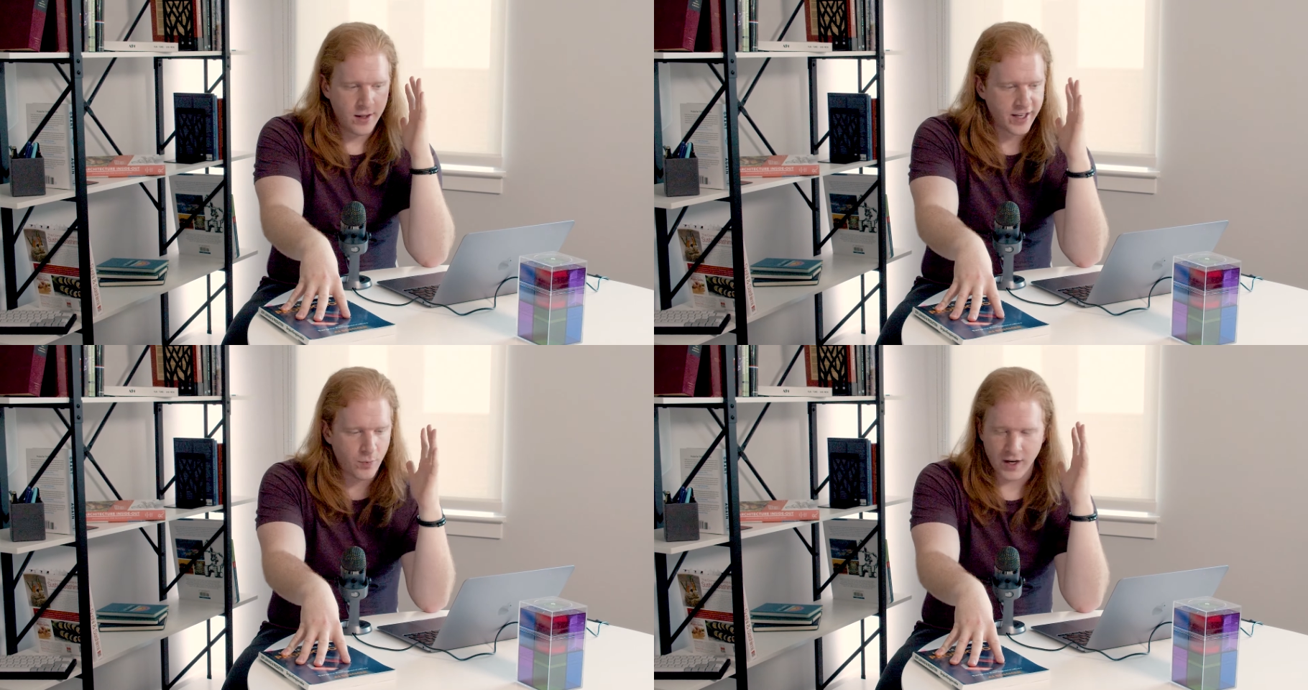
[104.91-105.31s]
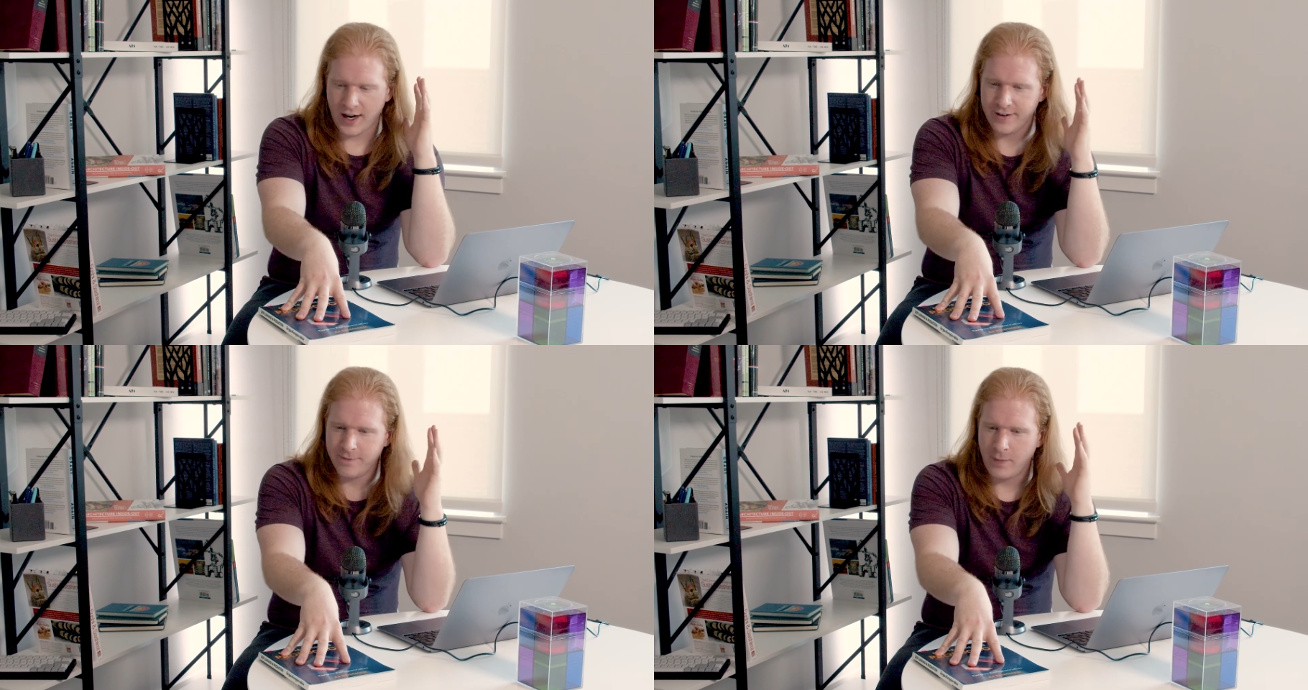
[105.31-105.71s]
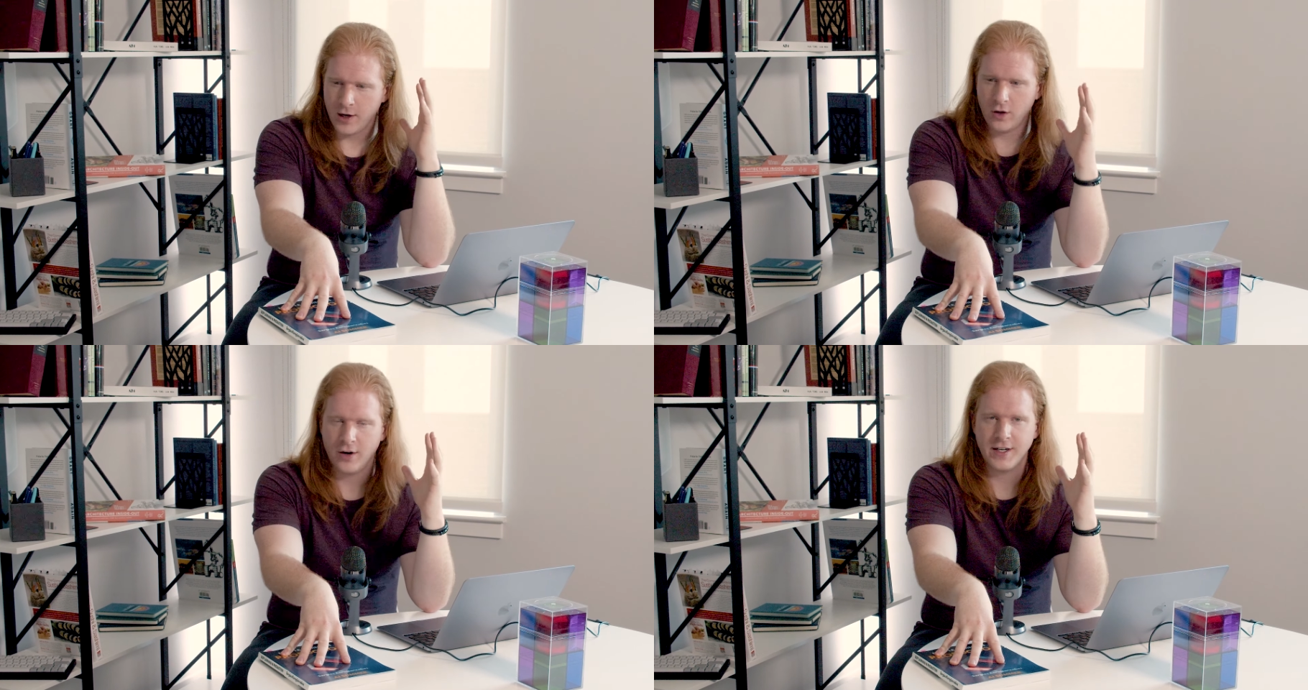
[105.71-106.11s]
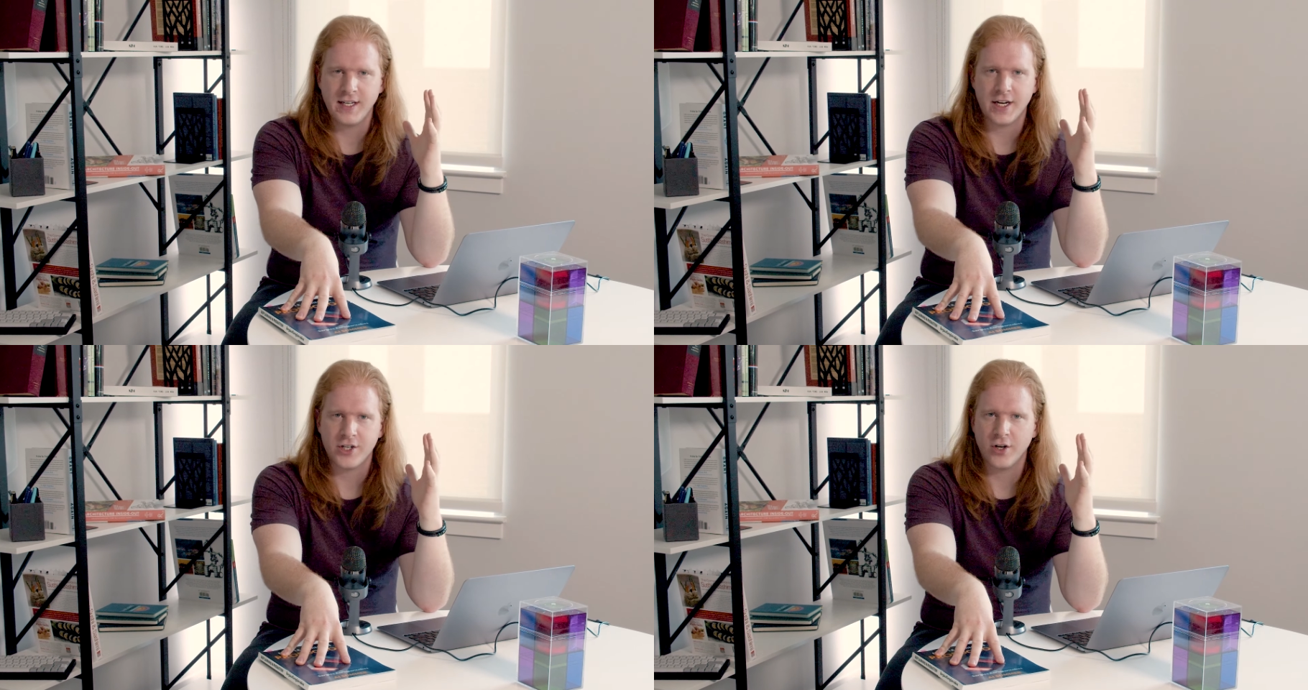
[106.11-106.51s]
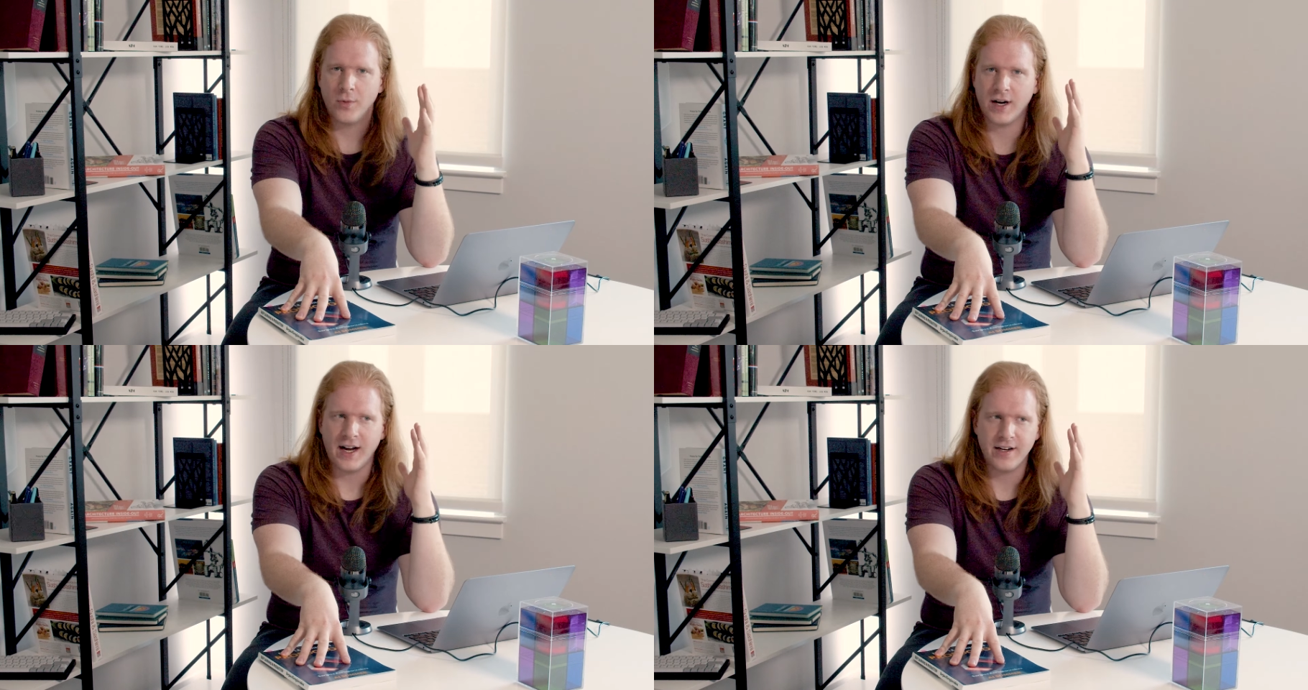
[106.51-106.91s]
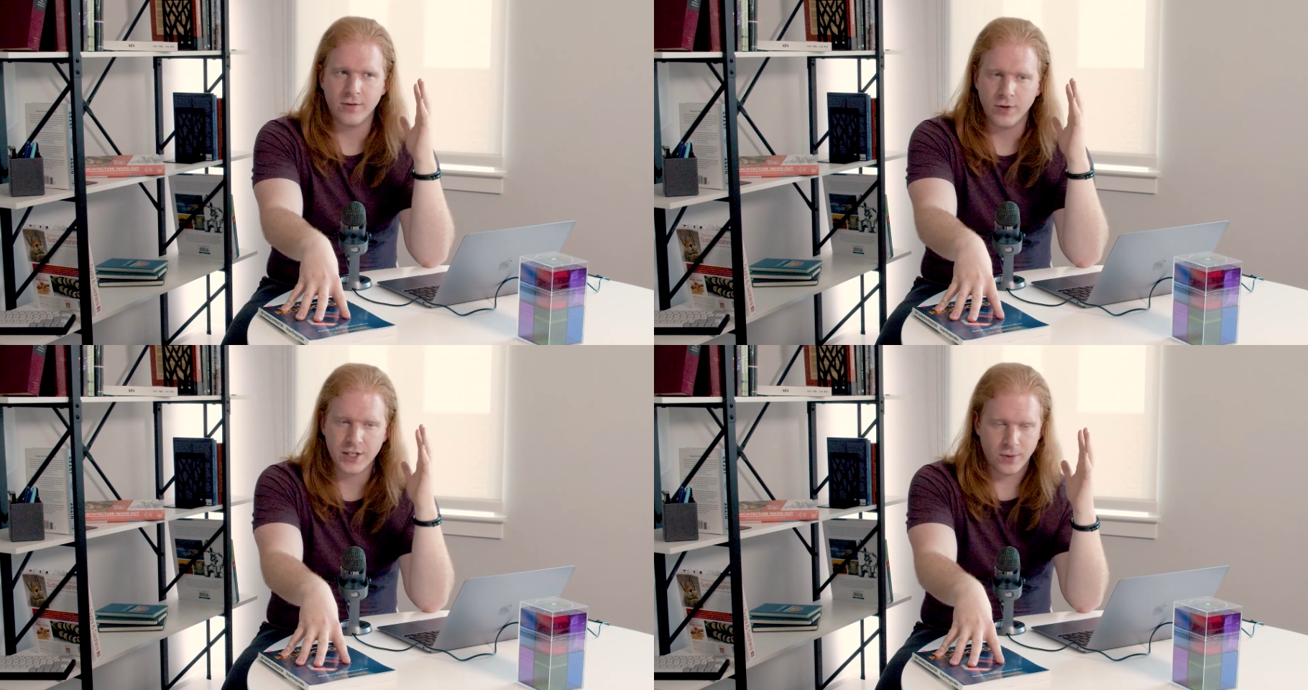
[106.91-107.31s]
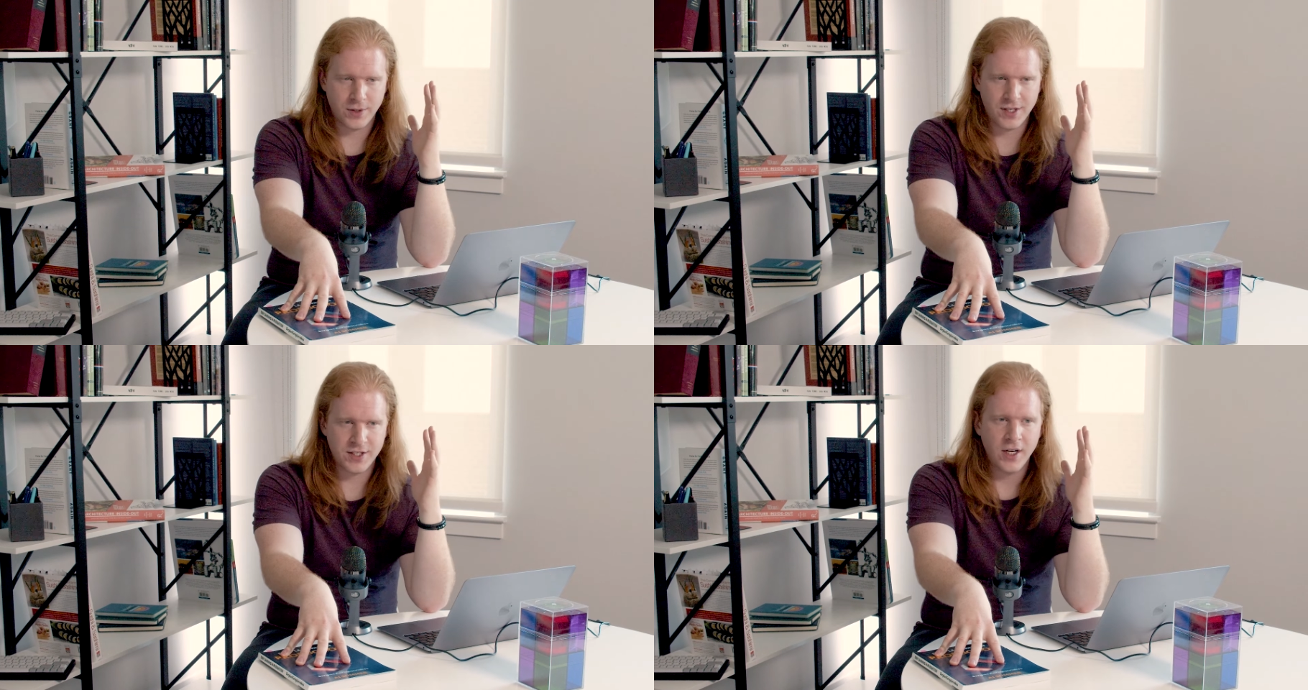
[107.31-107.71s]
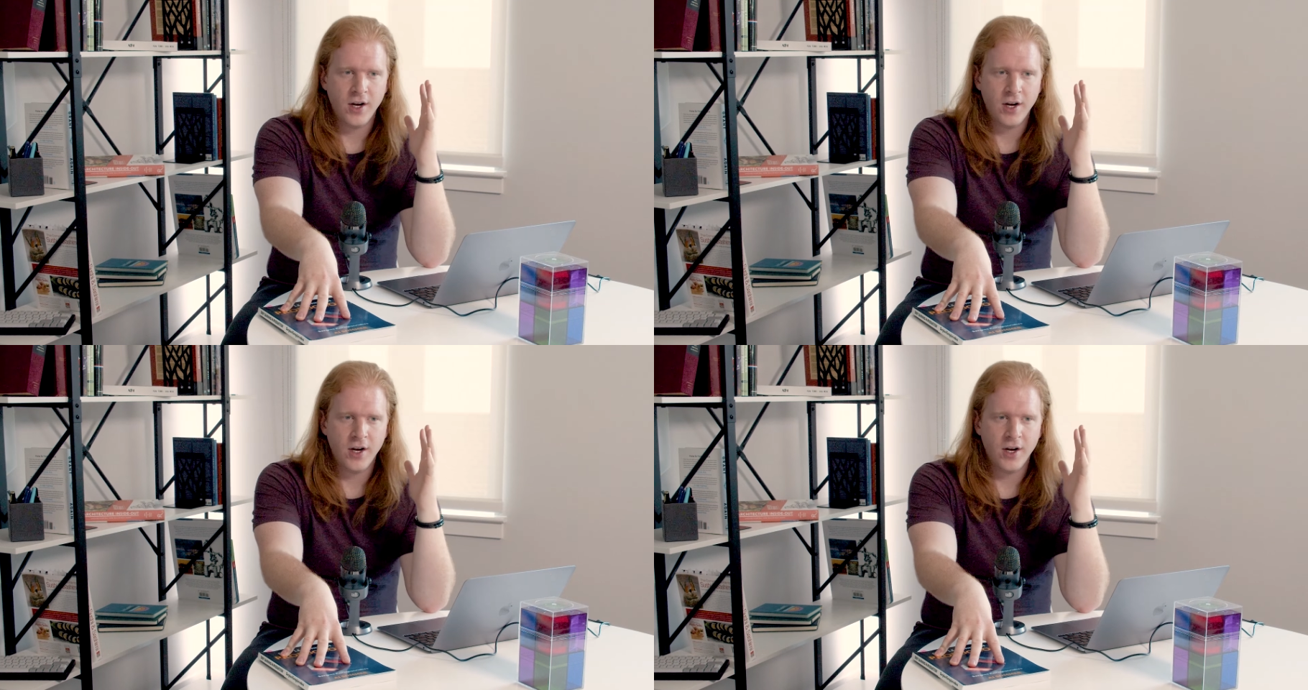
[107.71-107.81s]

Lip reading: like what kind of model architecture, what kind of resources